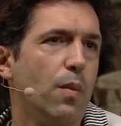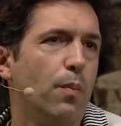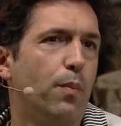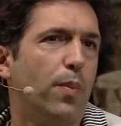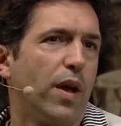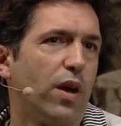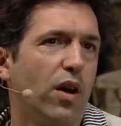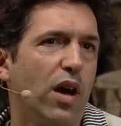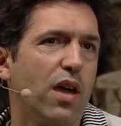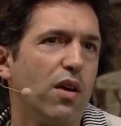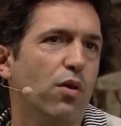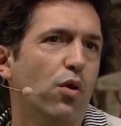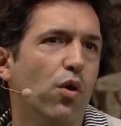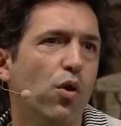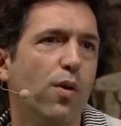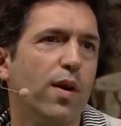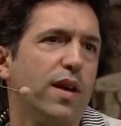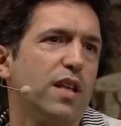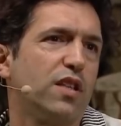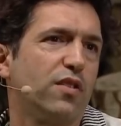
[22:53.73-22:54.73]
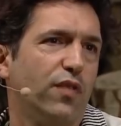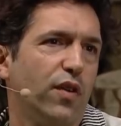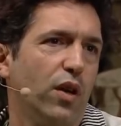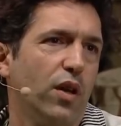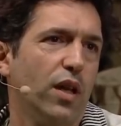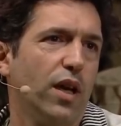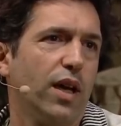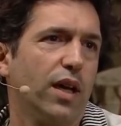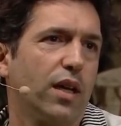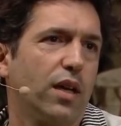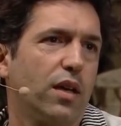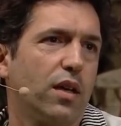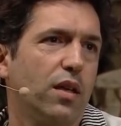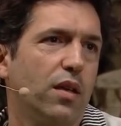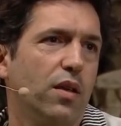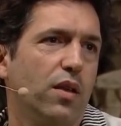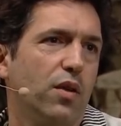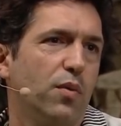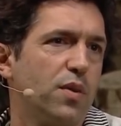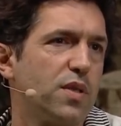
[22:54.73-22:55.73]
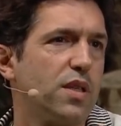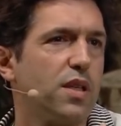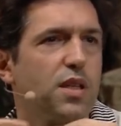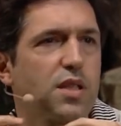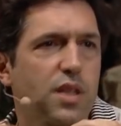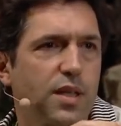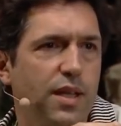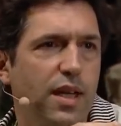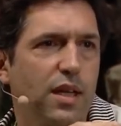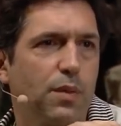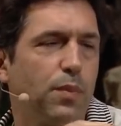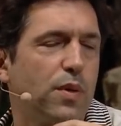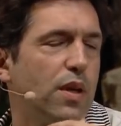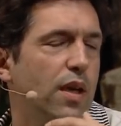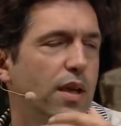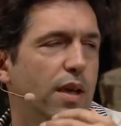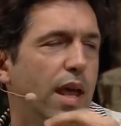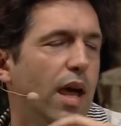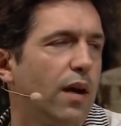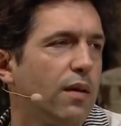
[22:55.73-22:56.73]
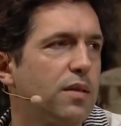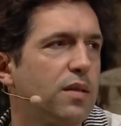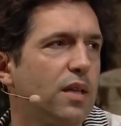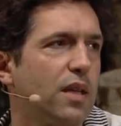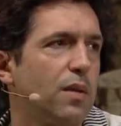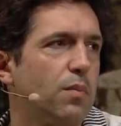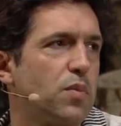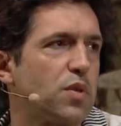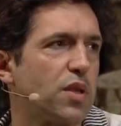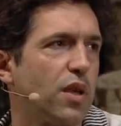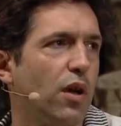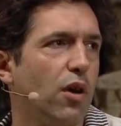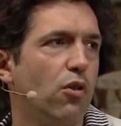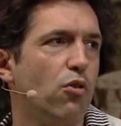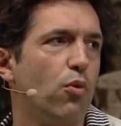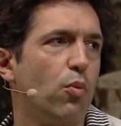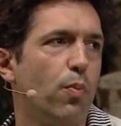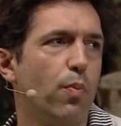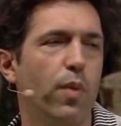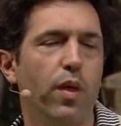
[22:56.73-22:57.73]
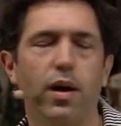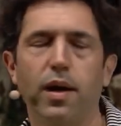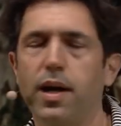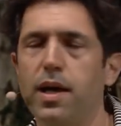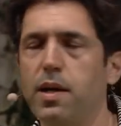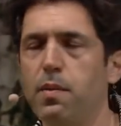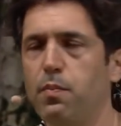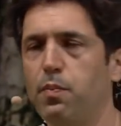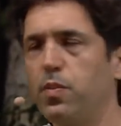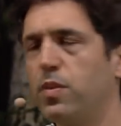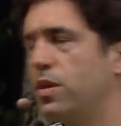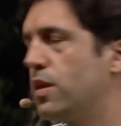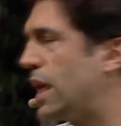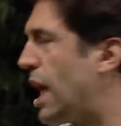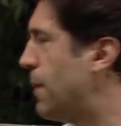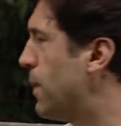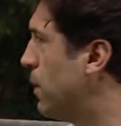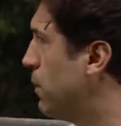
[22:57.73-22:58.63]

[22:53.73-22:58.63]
But I always felt like there was a disconnect in our team, so I came